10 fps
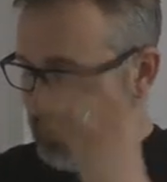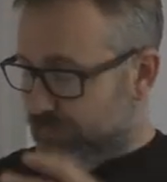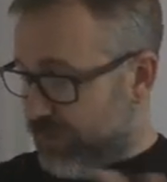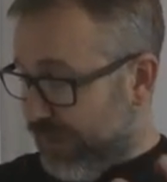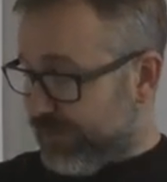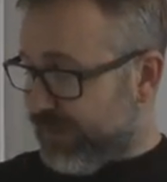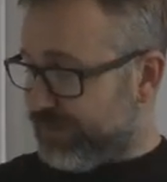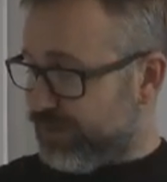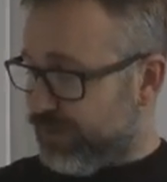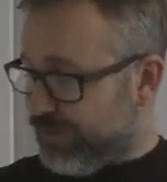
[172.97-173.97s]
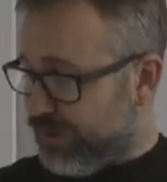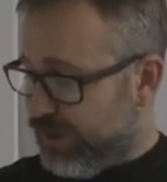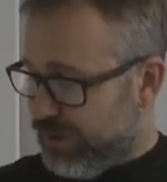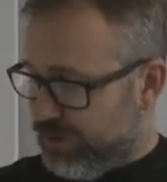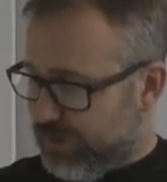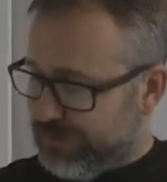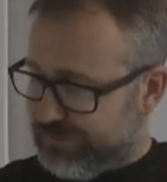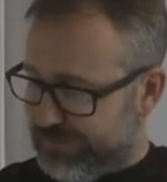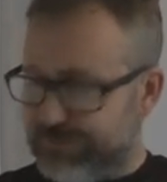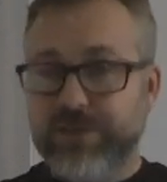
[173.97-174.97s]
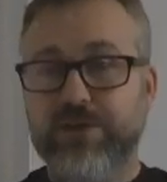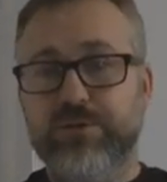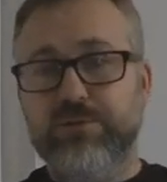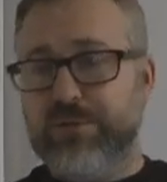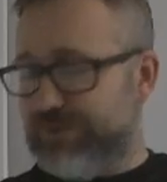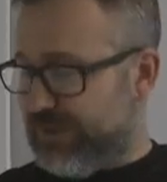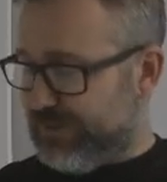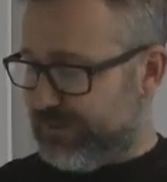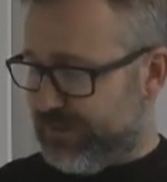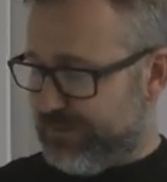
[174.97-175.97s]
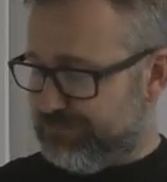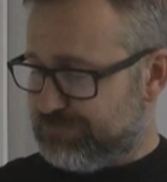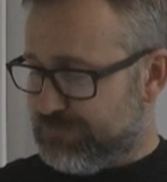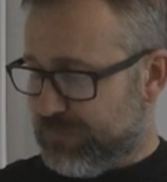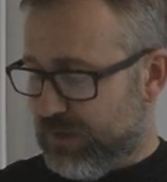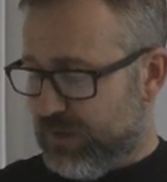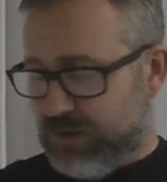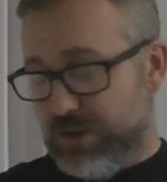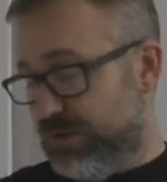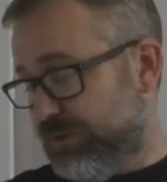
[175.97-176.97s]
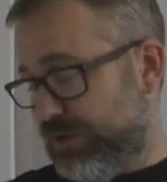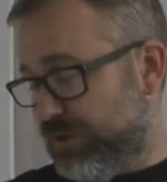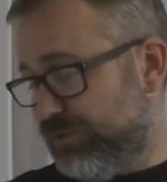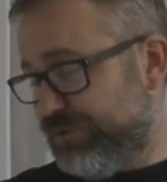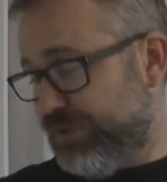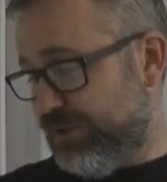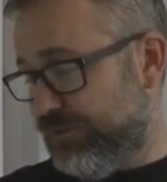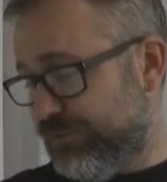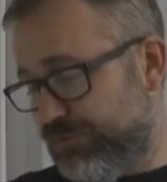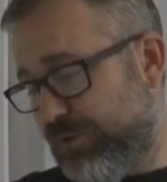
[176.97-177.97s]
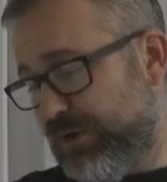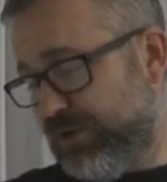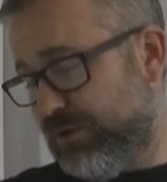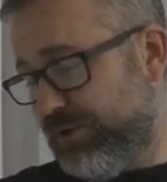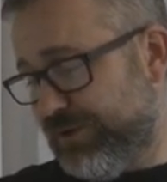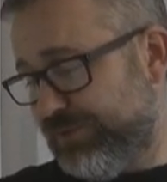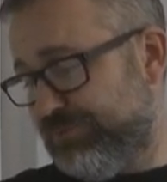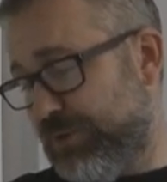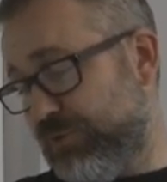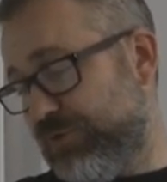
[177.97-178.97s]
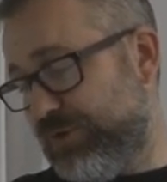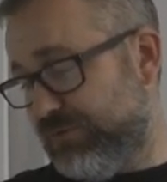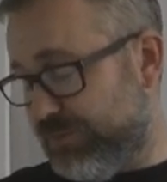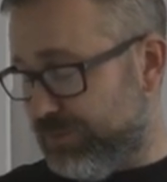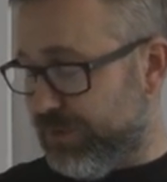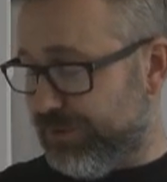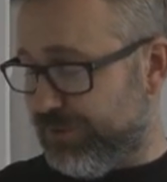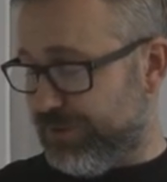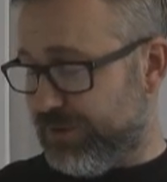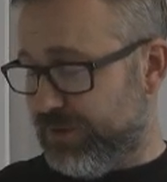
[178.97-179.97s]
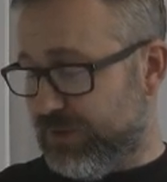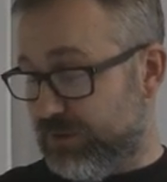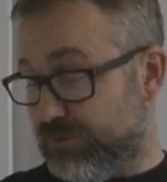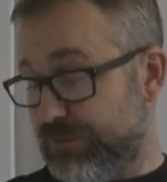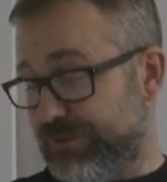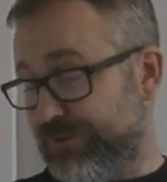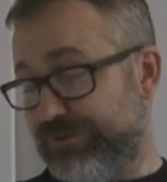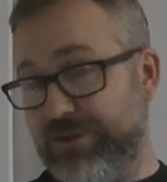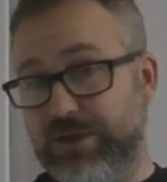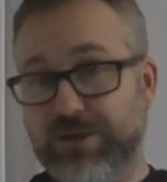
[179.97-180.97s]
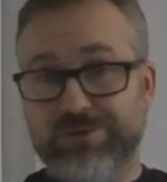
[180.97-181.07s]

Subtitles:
Rat asked Otter who else he'd seen on the river that day. "Only old Toad rowing along in his boat," replied Otter, "or I should say